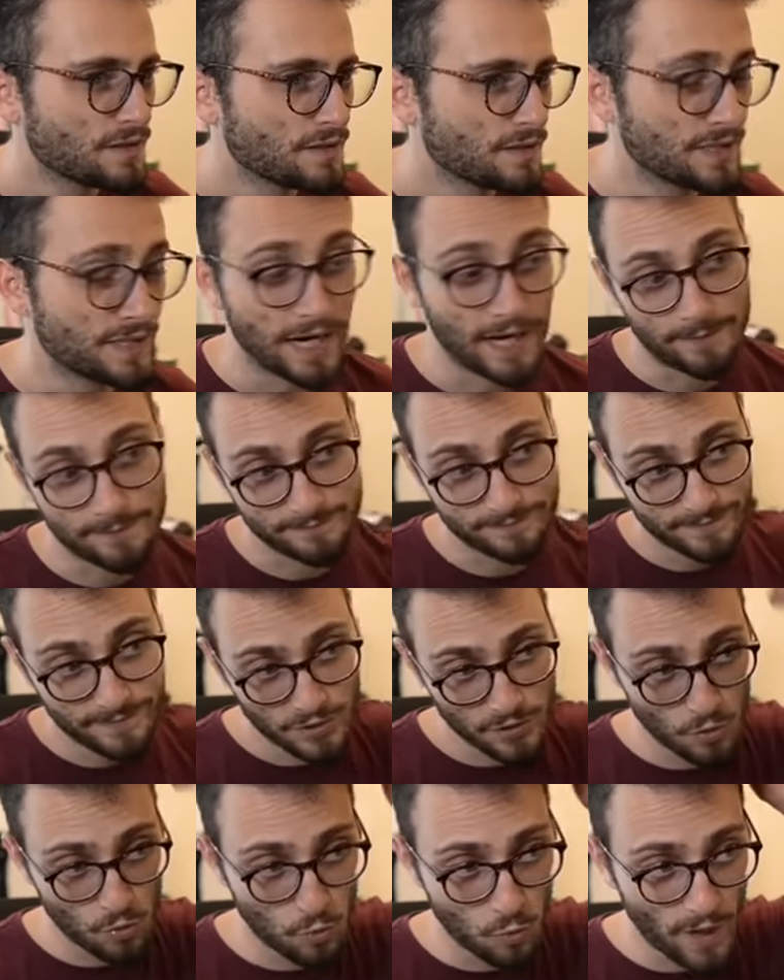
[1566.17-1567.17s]
Yeah,
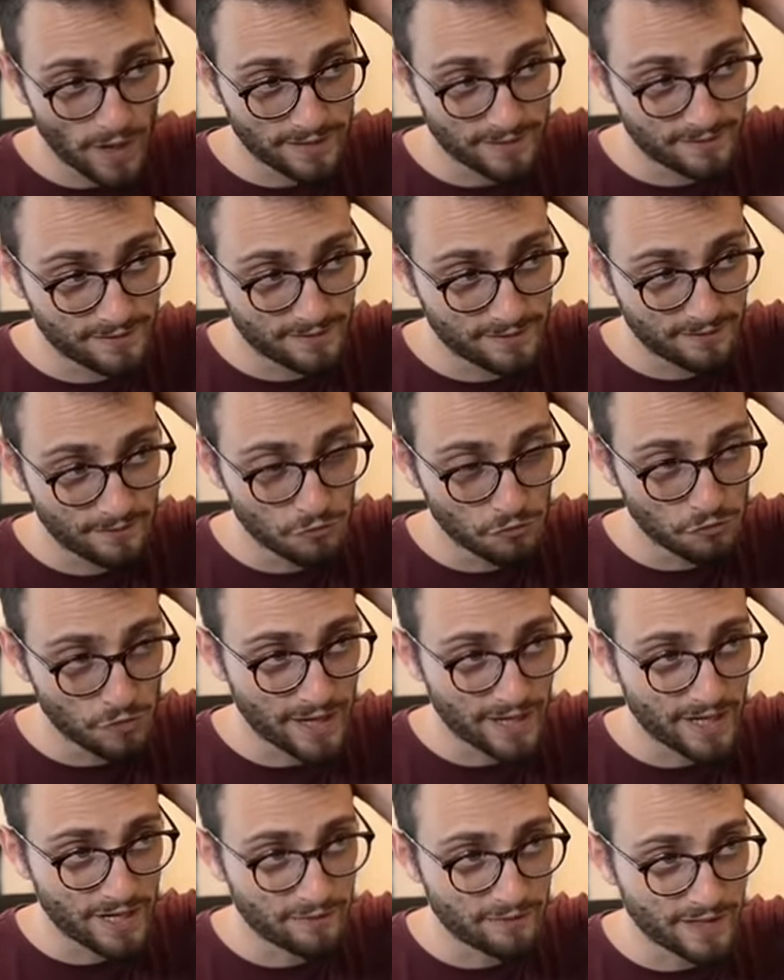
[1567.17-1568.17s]
so white
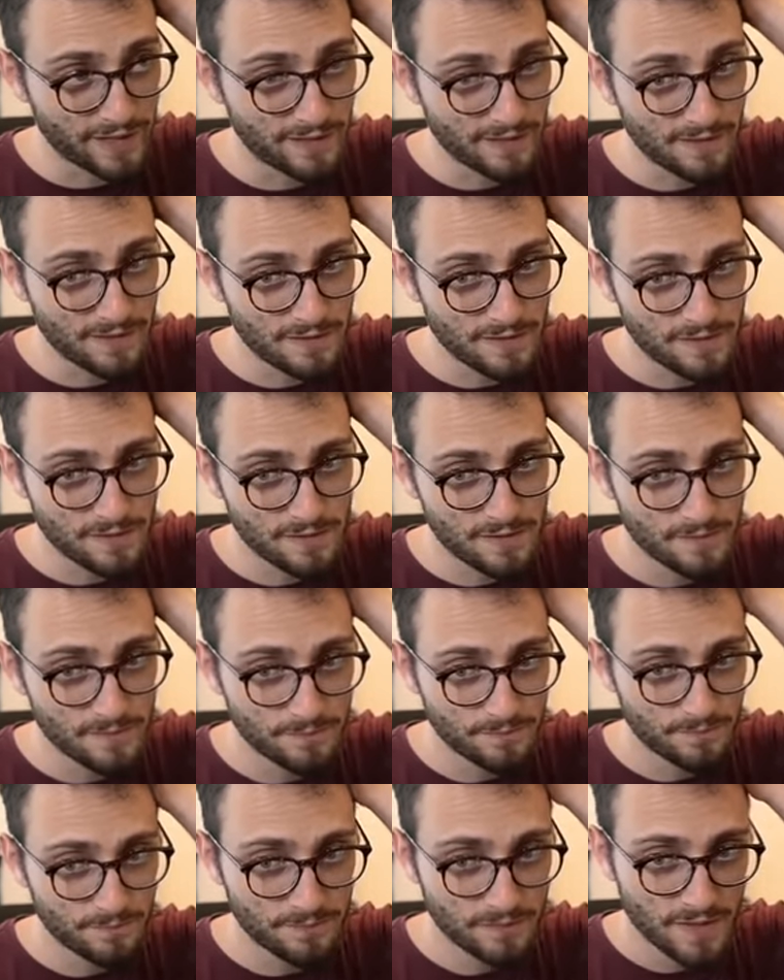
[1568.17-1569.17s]
ran out of ideas.
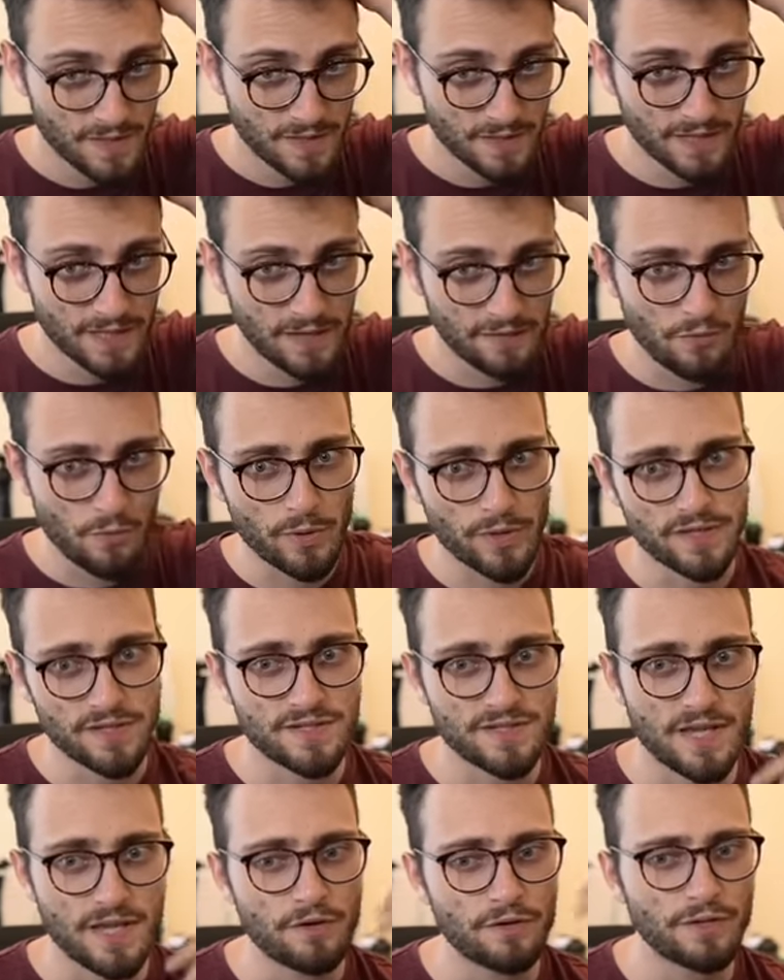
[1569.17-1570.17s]
Gave away the
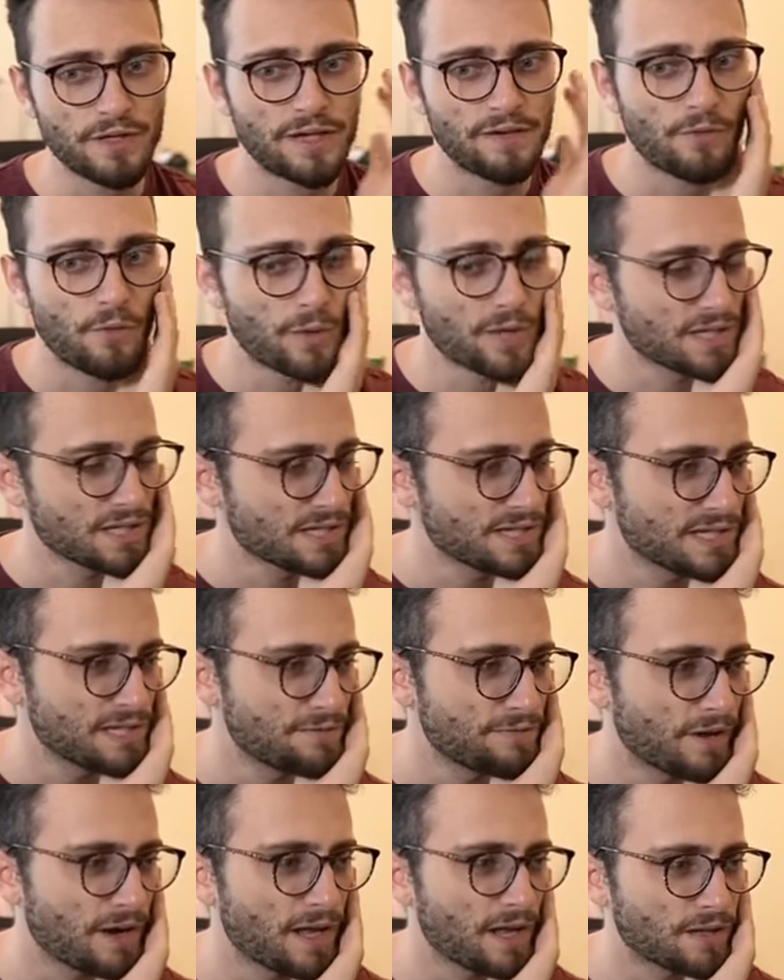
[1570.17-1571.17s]
center, gave away the
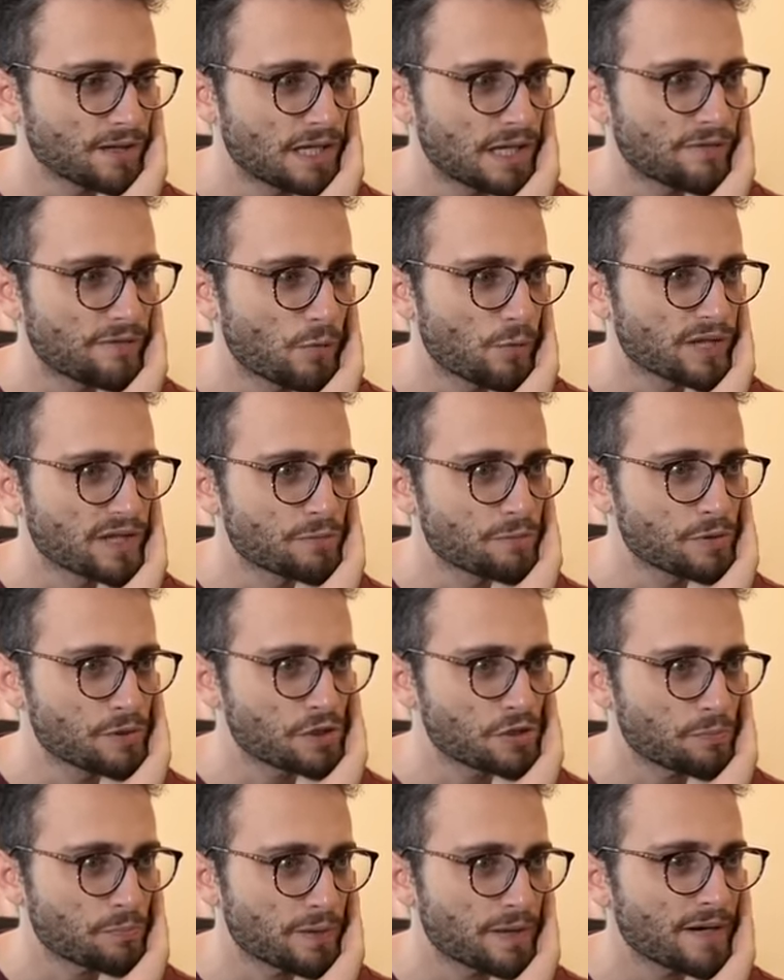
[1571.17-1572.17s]
c-file, gave away the
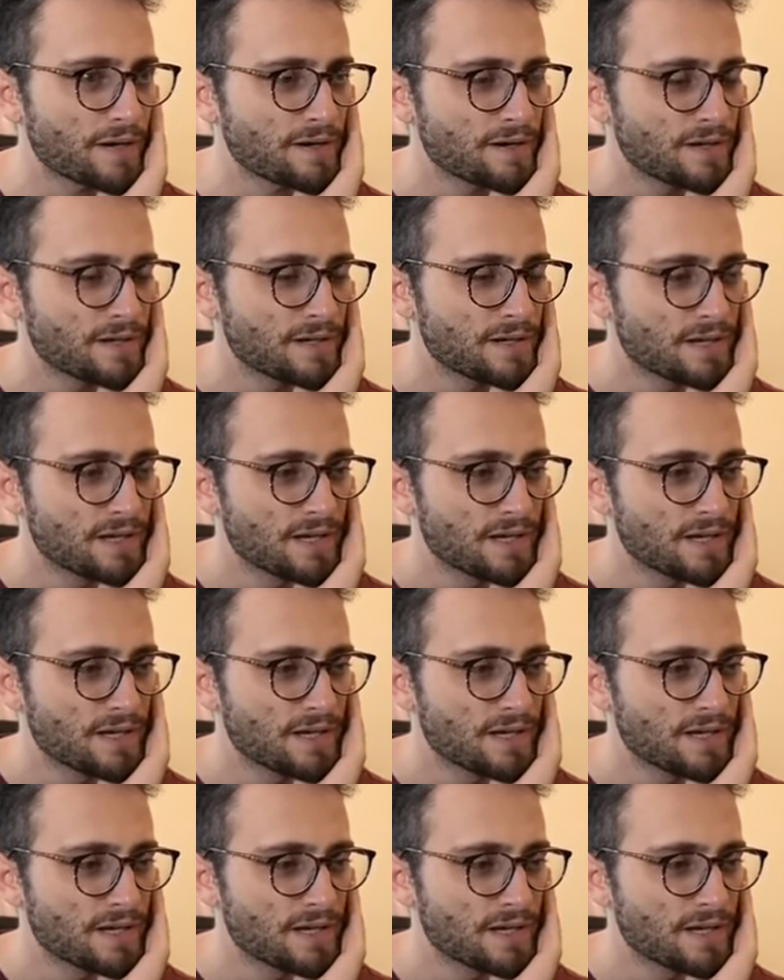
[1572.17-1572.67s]
bishop pair.